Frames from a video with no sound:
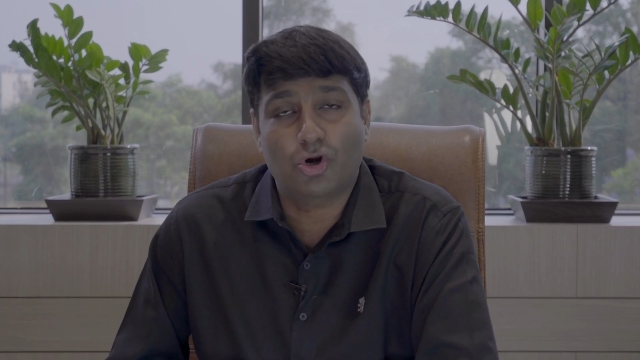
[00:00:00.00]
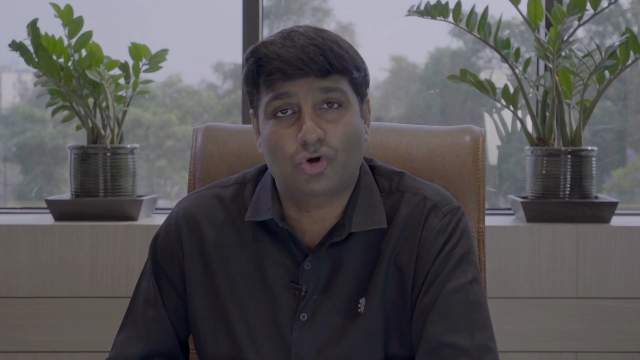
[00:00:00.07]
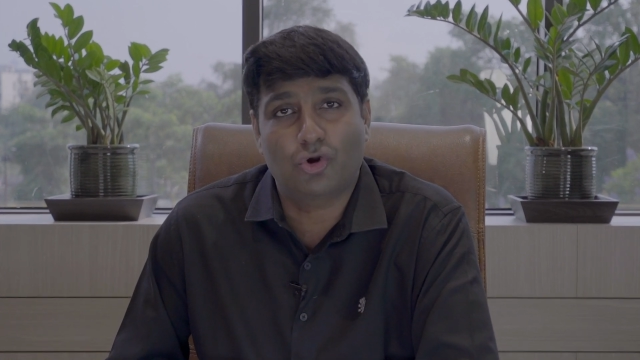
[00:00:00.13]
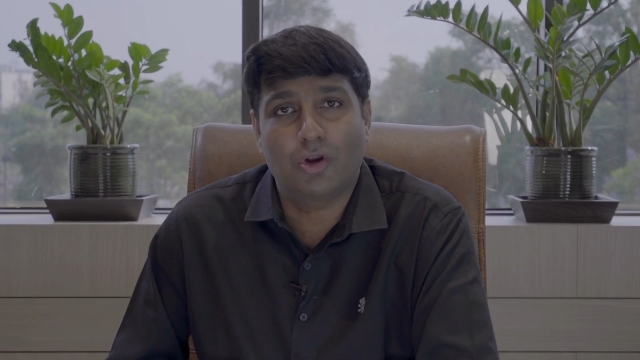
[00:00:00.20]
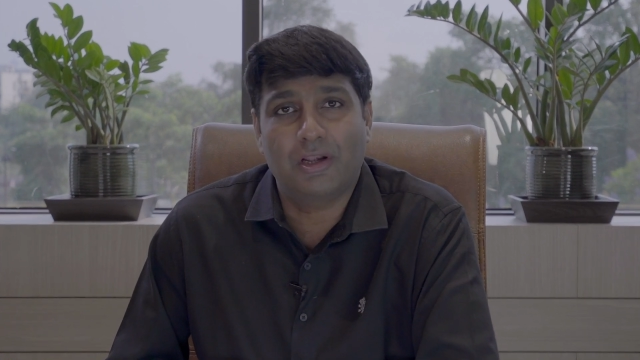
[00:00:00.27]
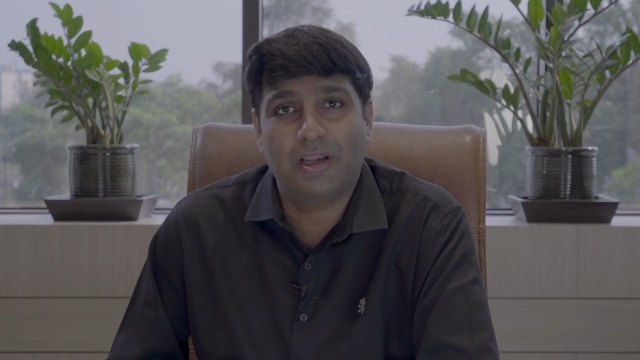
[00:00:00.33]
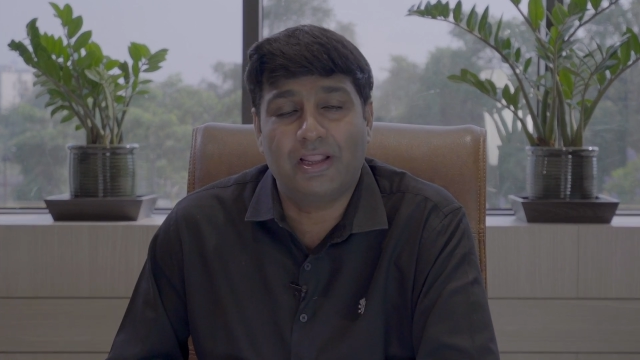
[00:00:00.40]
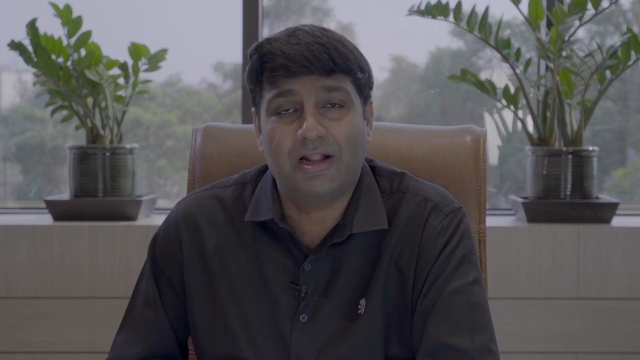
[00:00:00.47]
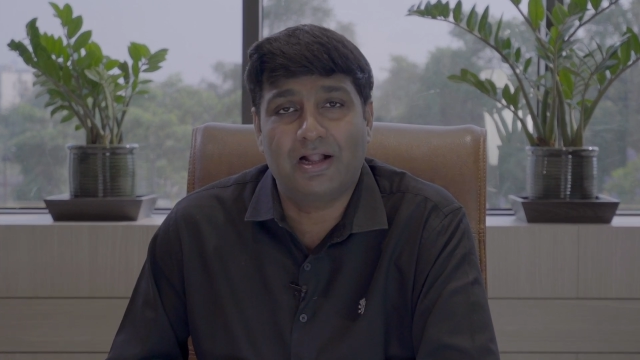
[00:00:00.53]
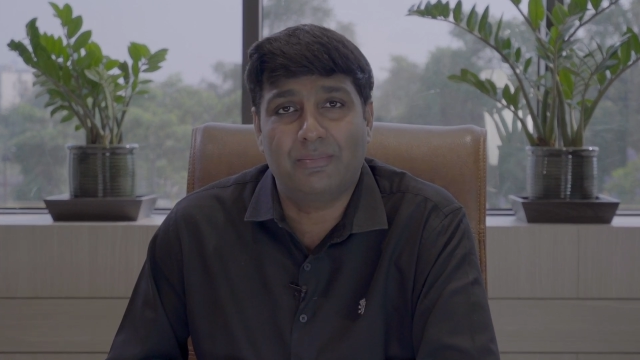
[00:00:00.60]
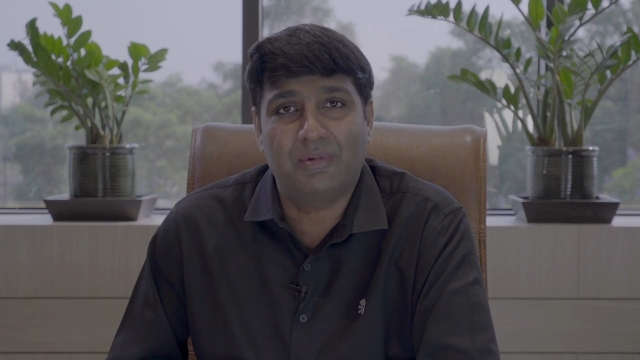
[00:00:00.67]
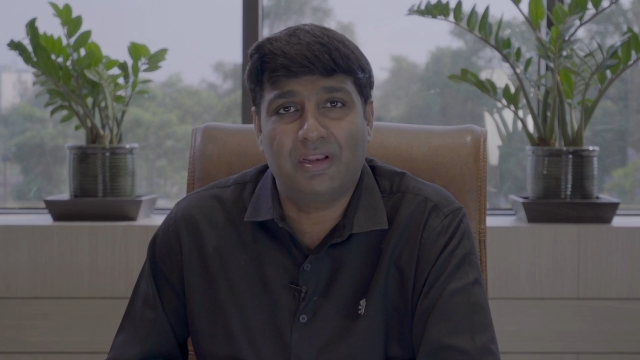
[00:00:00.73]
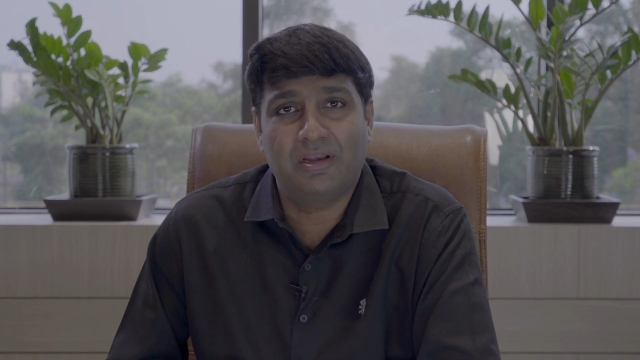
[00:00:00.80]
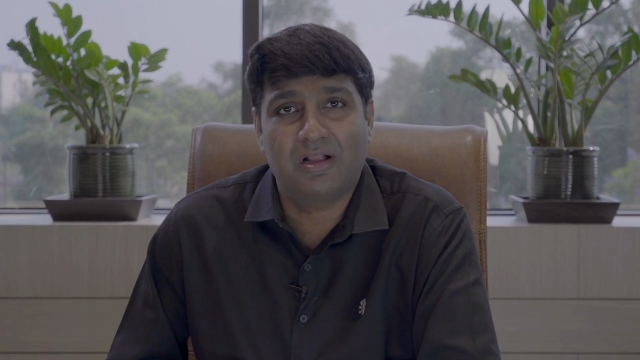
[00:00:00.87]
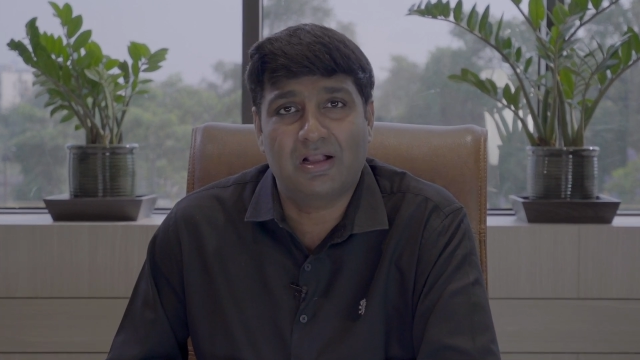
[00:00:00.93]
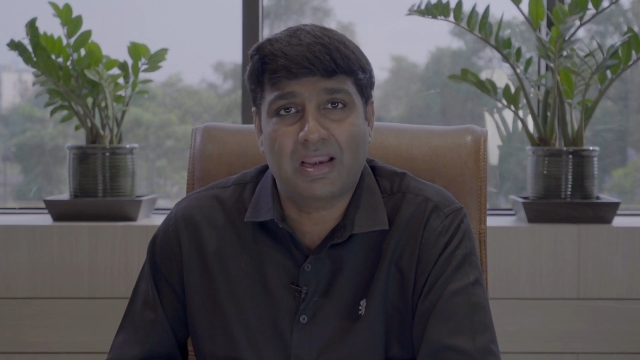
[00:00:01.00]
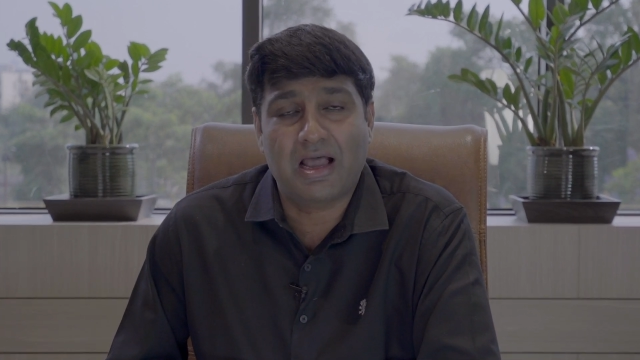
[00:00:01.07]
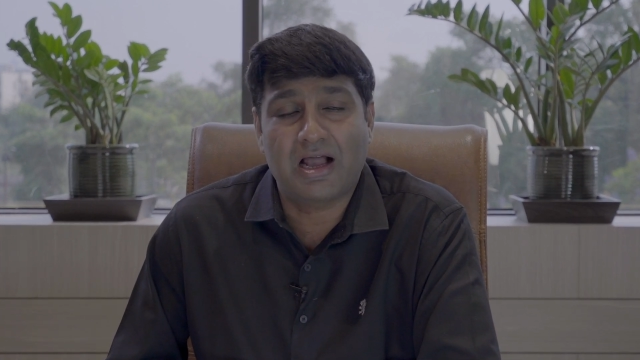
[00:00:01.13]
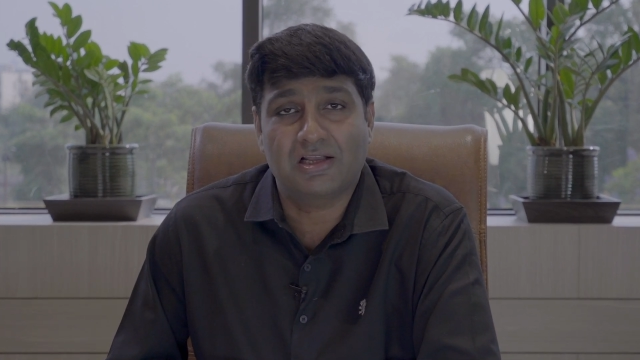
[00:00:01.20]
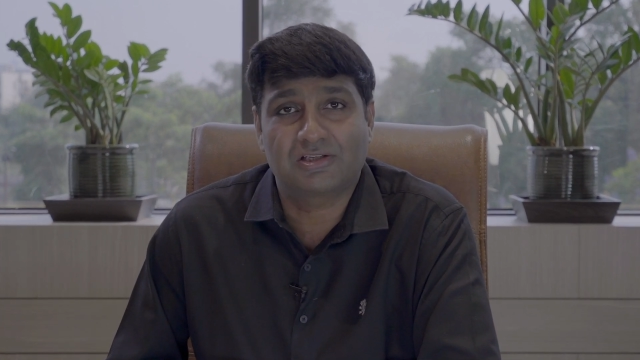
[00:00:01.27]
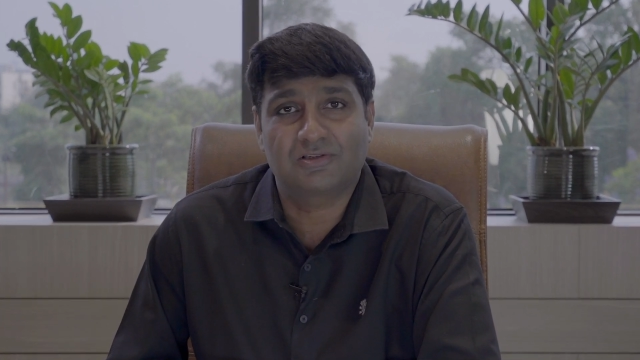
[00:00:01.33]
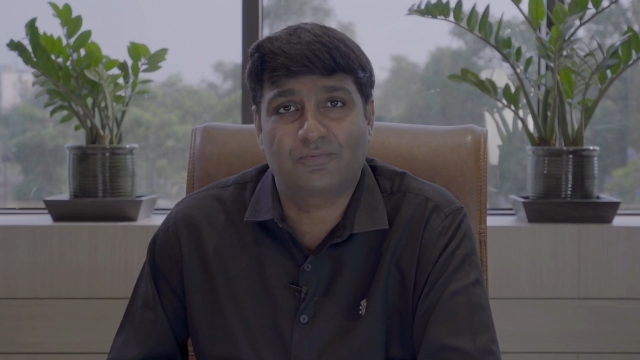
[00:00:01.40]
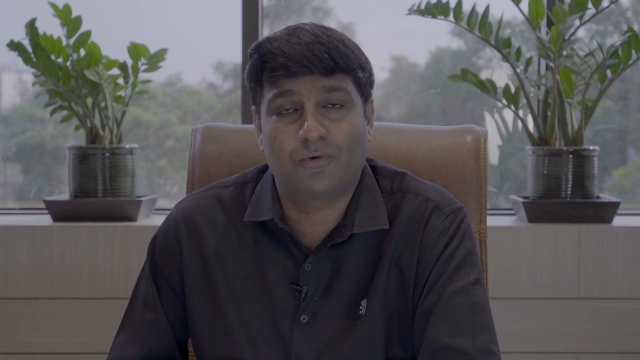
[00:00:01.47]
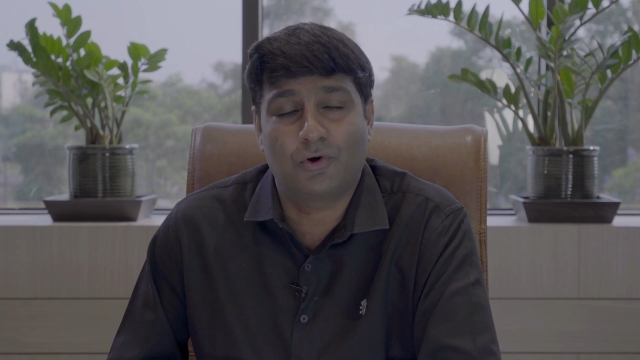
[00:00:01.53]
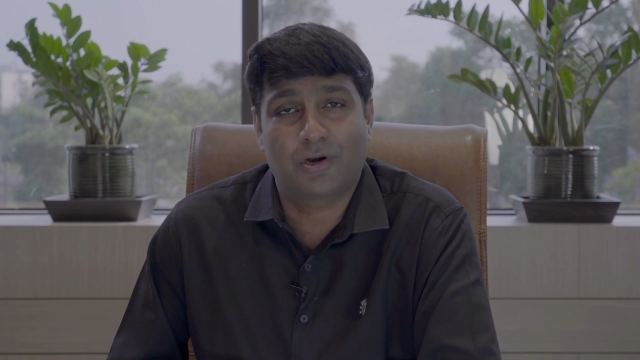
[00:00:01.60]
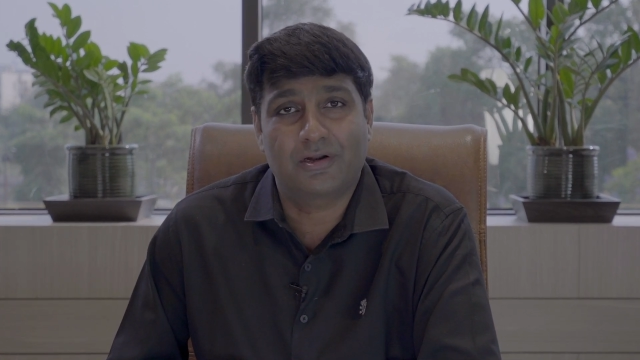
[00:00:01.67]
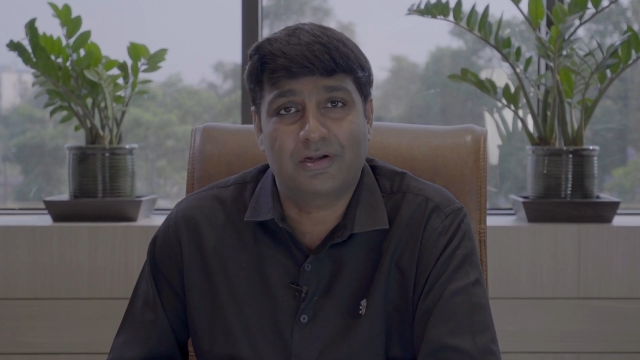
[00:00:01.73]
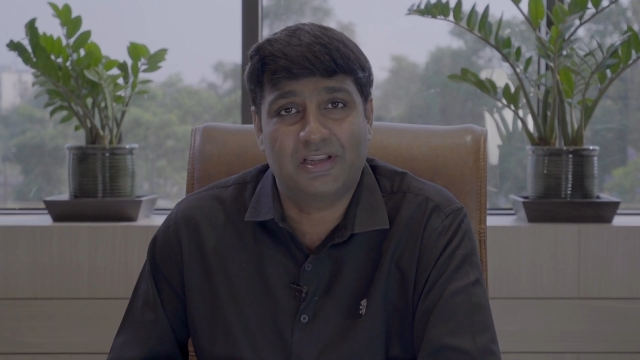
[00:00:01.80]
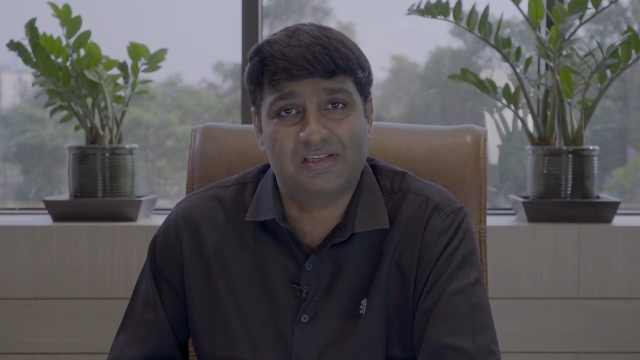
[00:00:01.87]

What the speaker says: not only come in class for